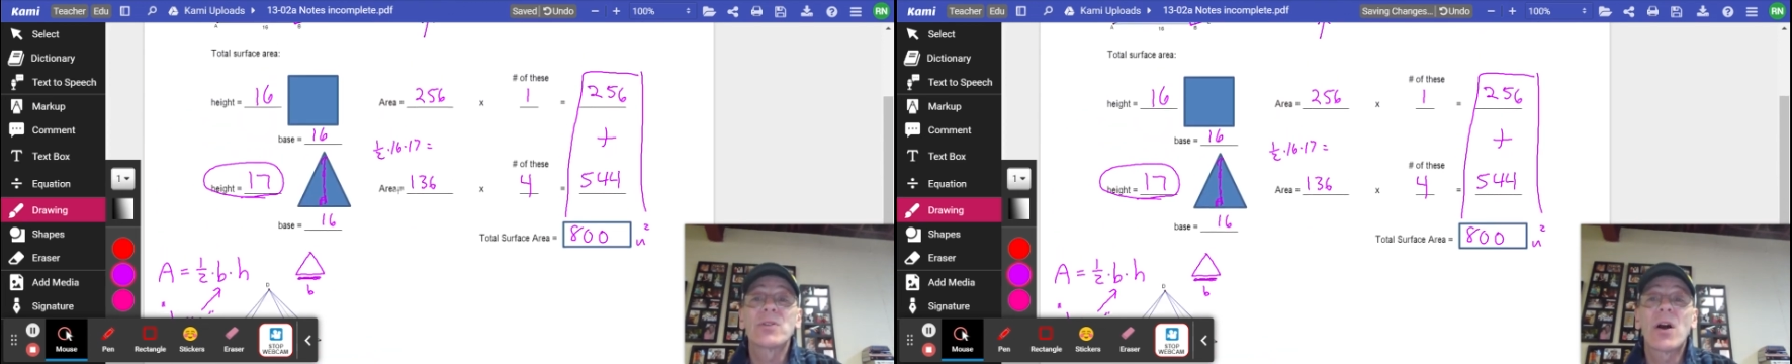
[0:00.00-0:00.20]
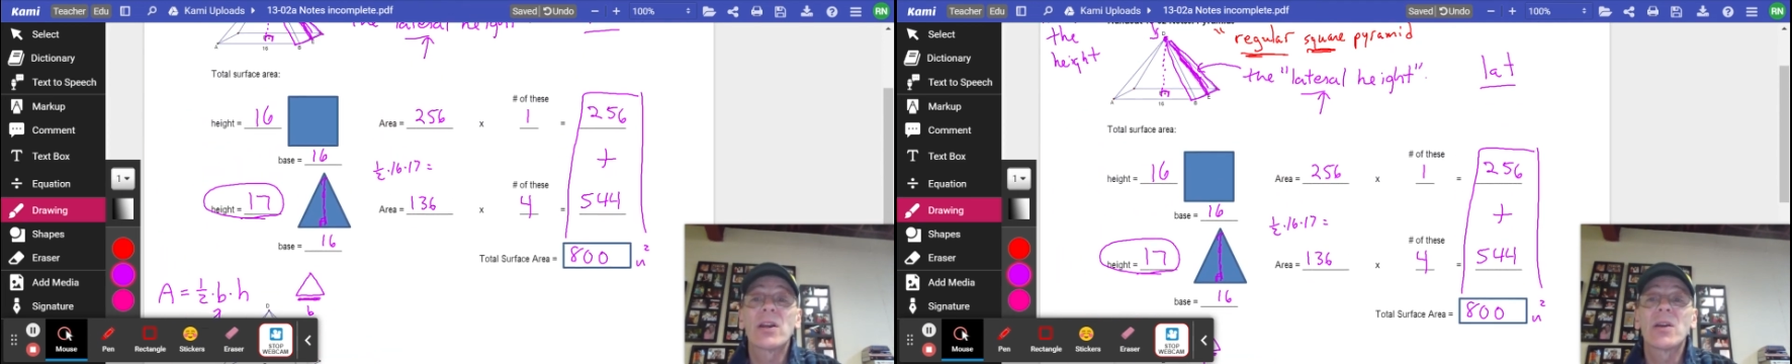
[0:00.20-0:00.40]

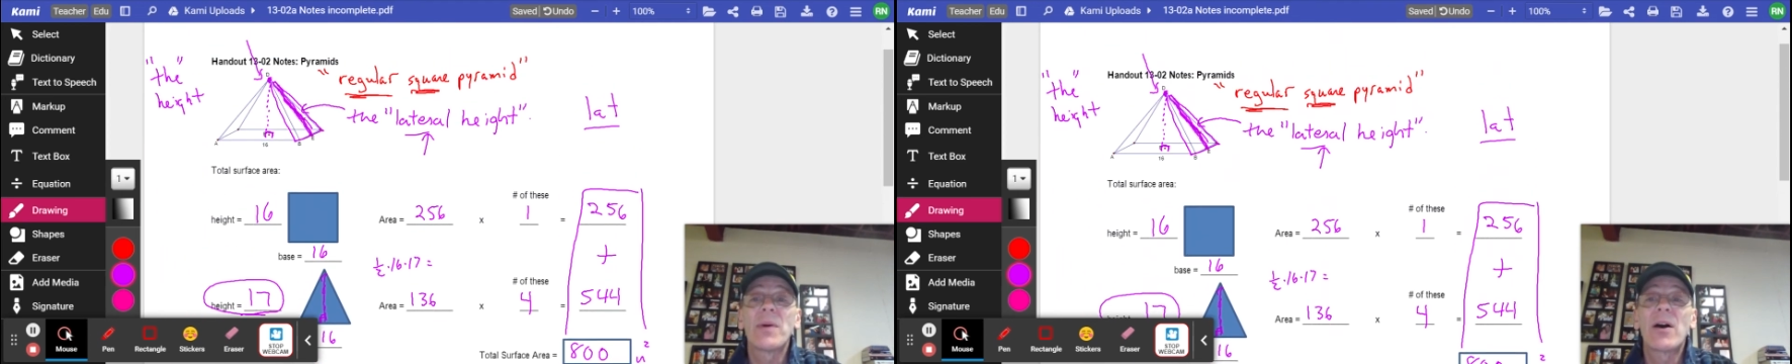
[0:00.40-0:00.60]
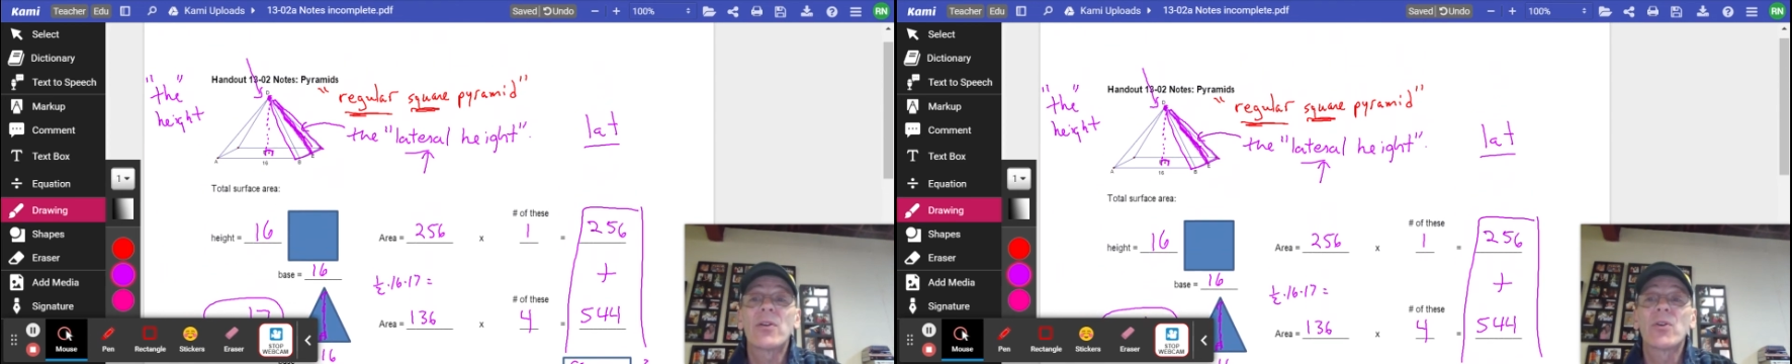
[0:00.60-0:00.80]
talking
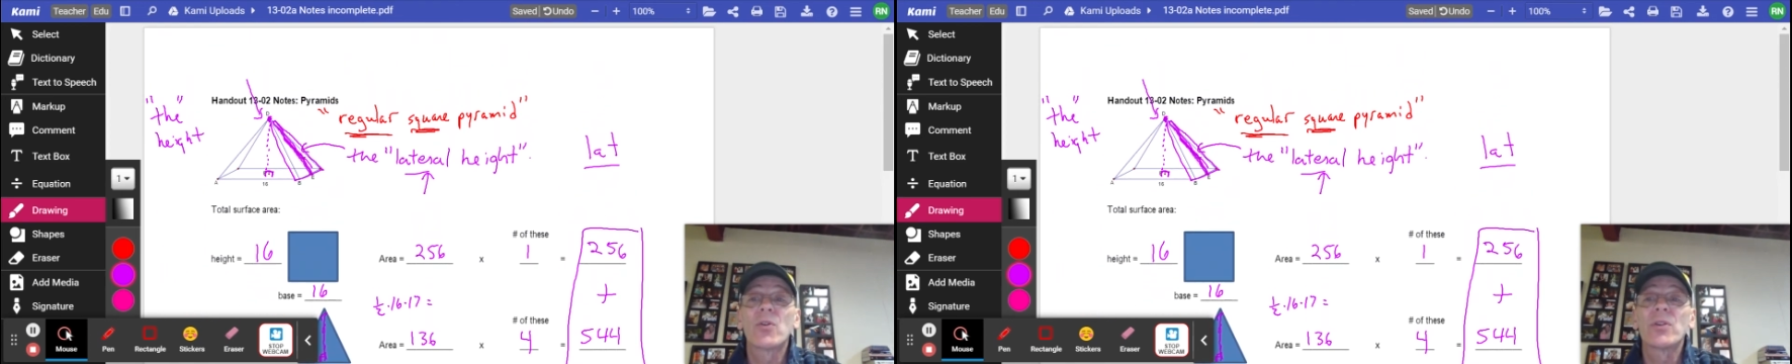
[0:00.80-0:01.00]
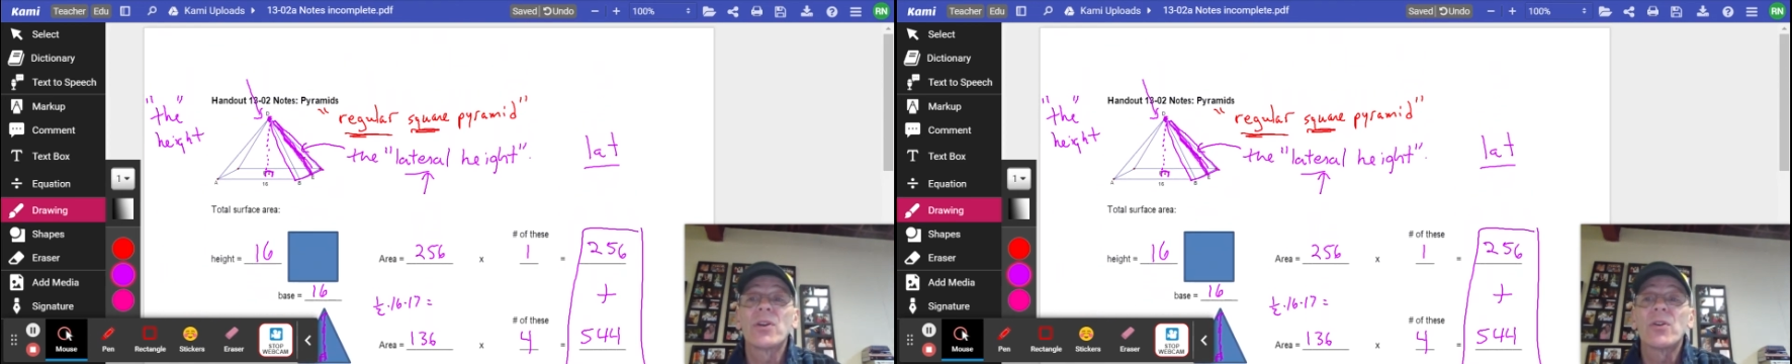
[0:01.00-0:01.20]
about
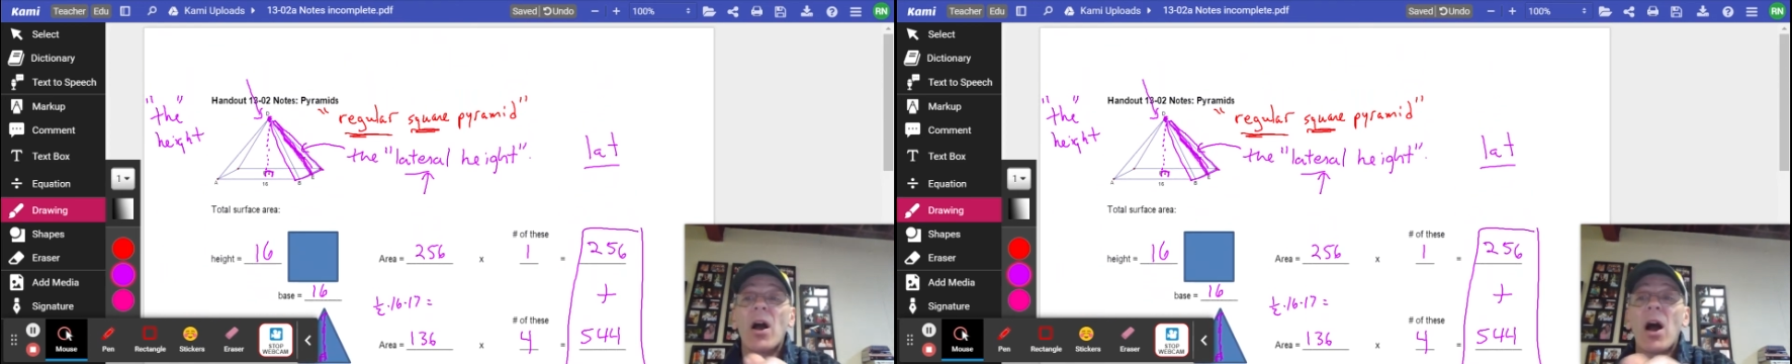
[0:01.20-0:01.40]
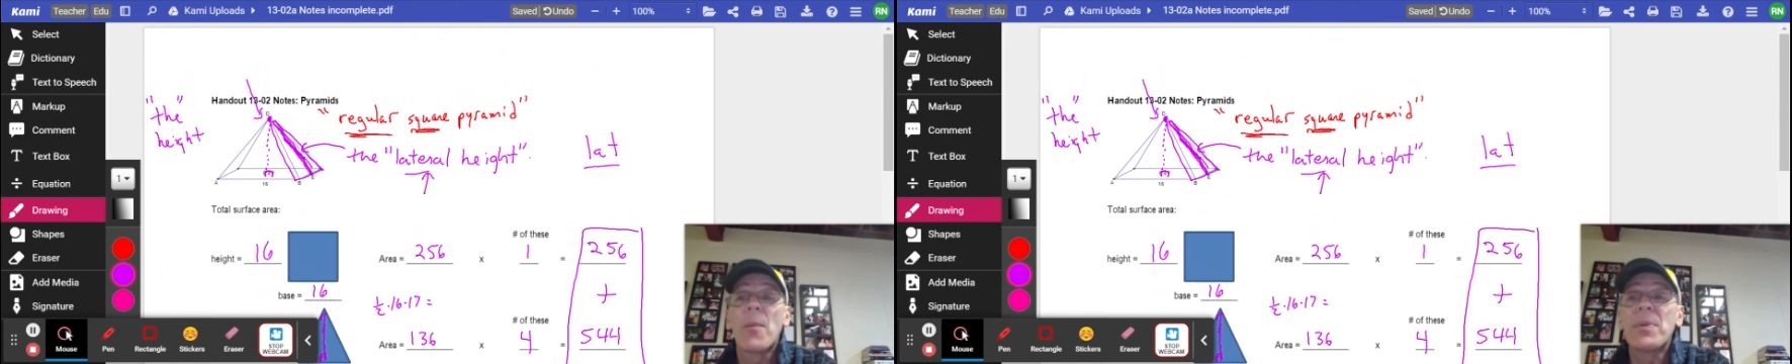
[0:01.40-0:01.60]

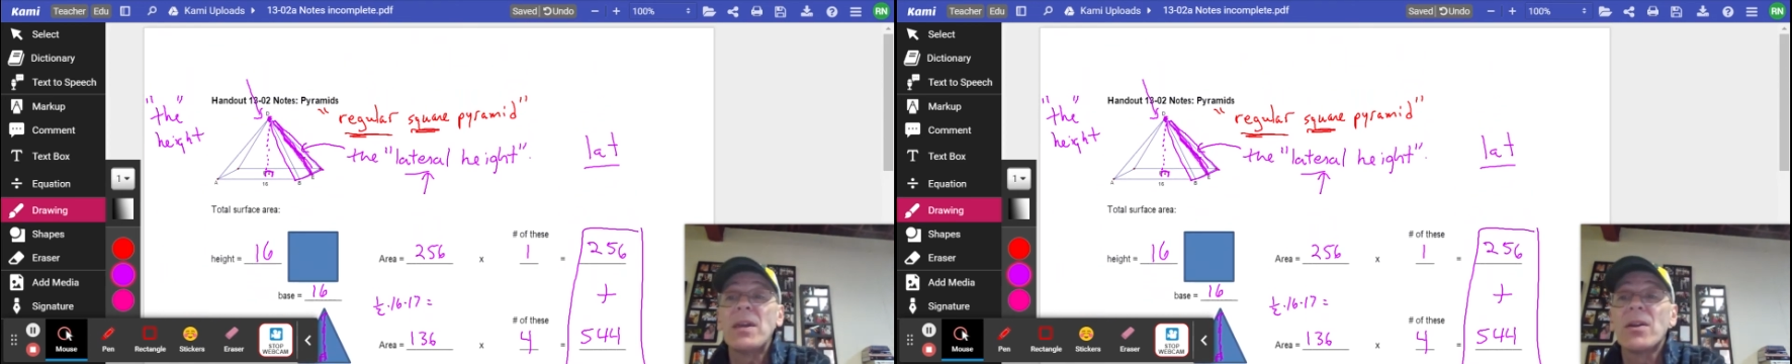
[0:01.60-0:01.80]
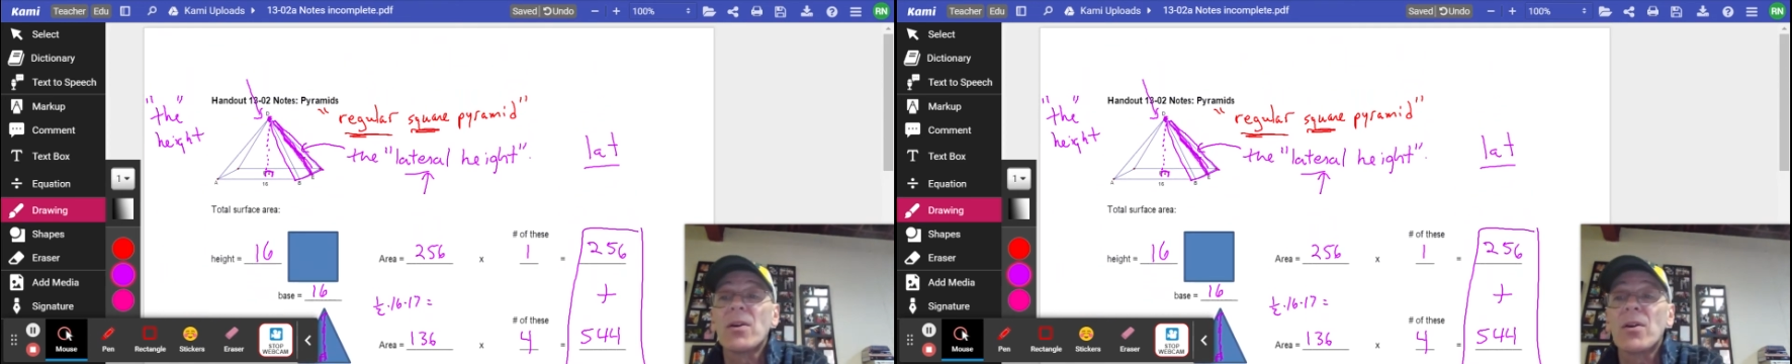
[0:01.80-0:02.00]
earlier up
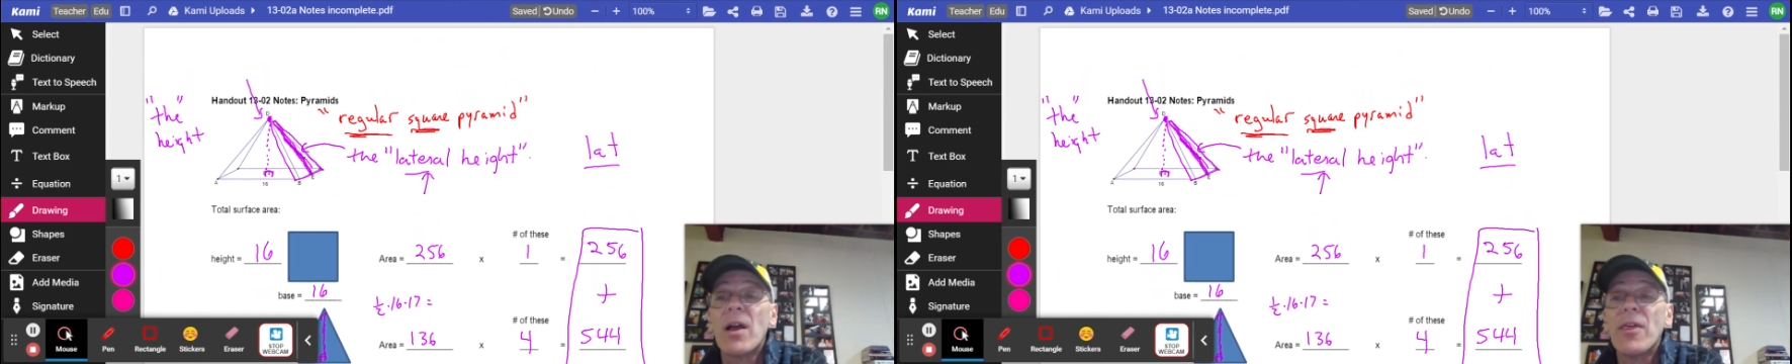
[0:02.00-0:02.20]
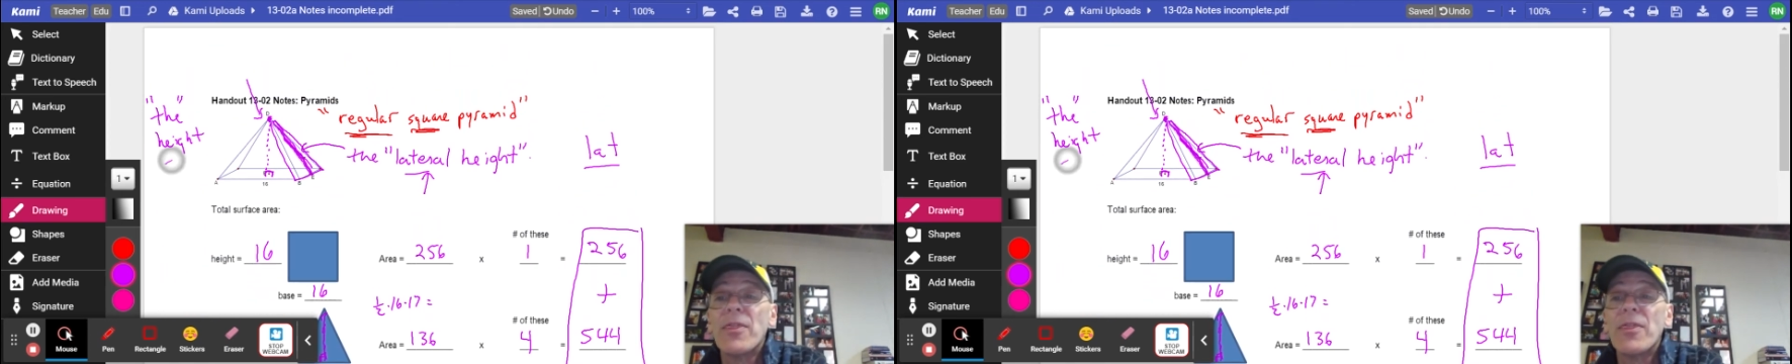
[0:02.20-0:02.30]
here.